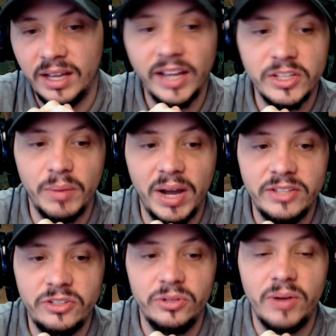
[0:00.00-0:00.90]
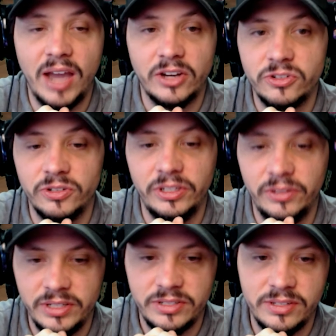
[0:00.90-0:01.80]
as my two extra
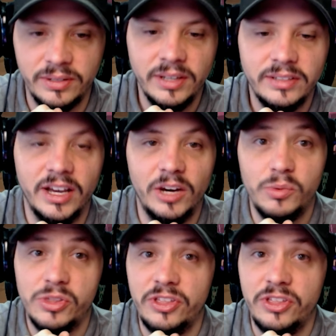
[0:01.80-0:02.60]
units to help with the